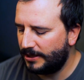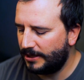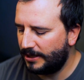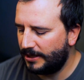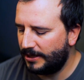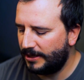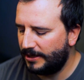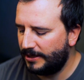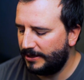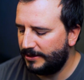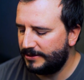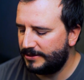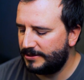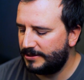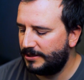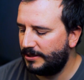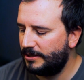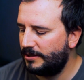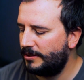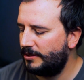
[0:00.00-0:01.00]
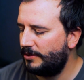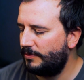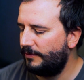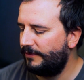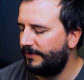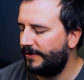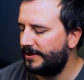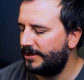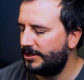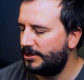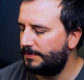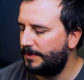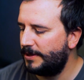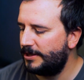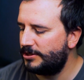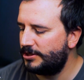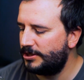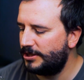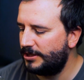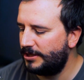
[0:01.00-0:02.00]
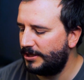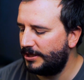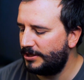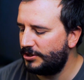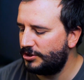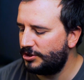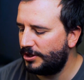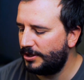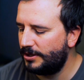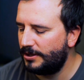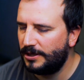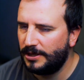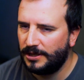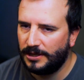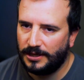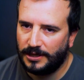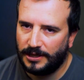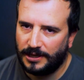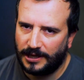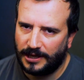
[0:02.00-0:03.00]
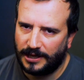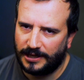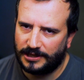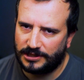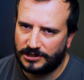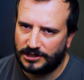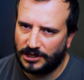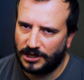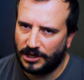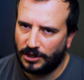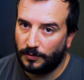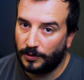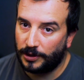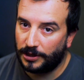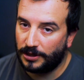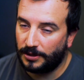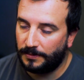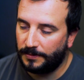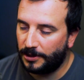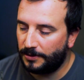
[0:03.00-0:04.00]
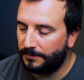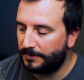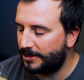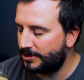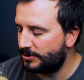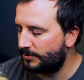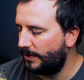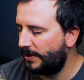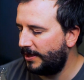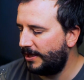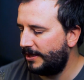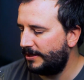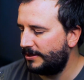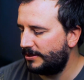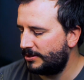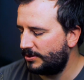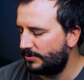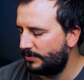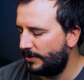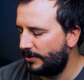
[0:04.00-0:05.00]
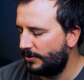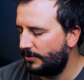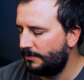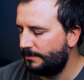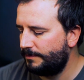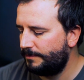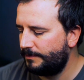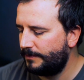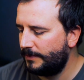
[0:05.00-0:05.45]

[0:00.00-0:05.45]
and we've had the Spreadsheet Ninja, and there's another one coming up this weekend as well.